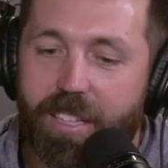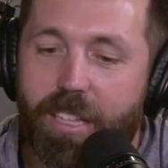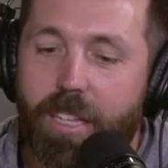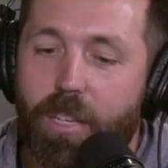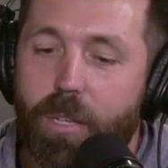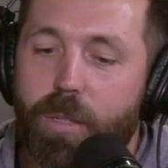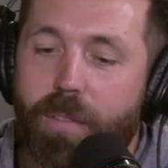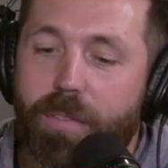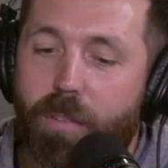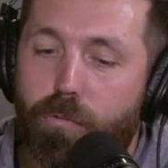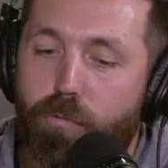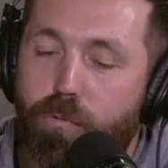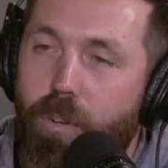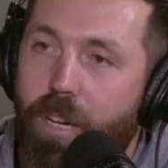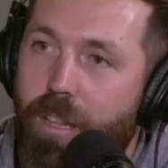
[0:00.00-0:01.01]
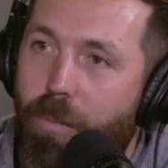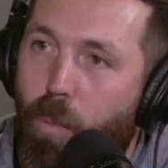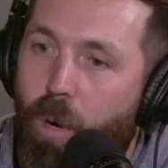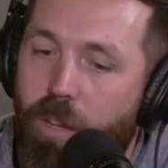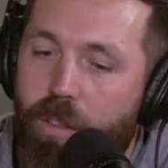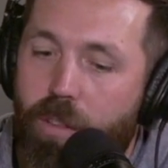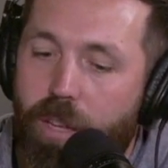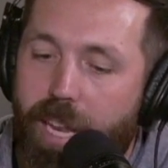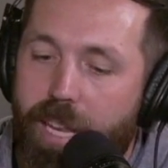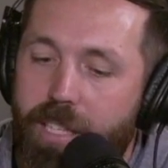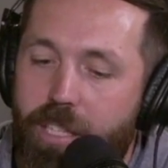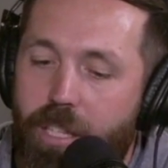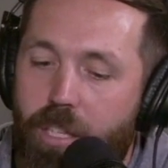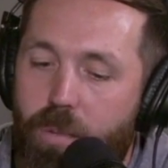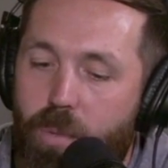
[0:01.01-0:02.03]
They used to have one of the
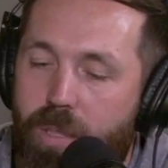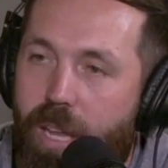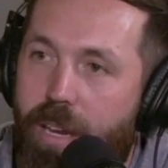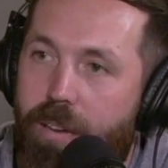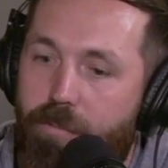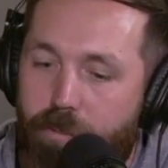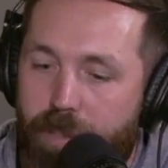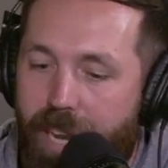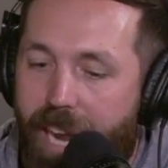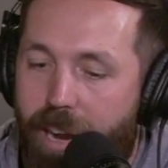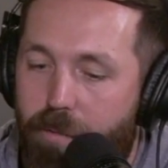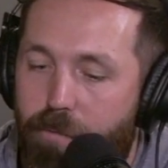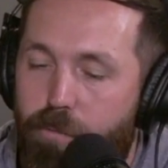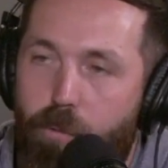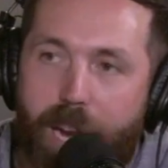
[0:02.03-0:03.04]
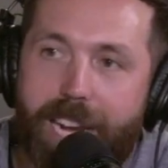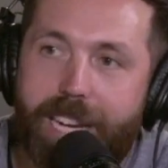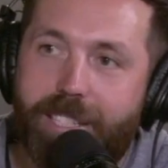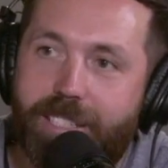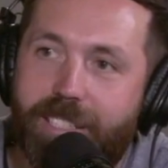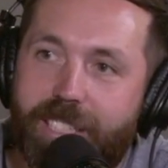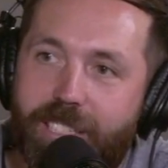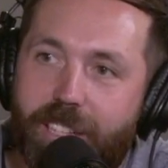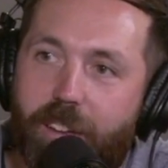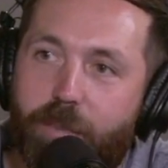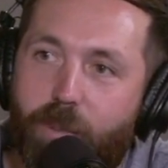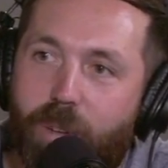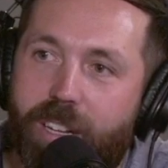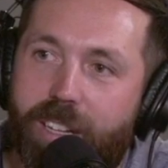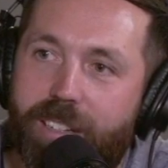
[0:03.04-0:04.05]
inserts was like outrageously soft on it.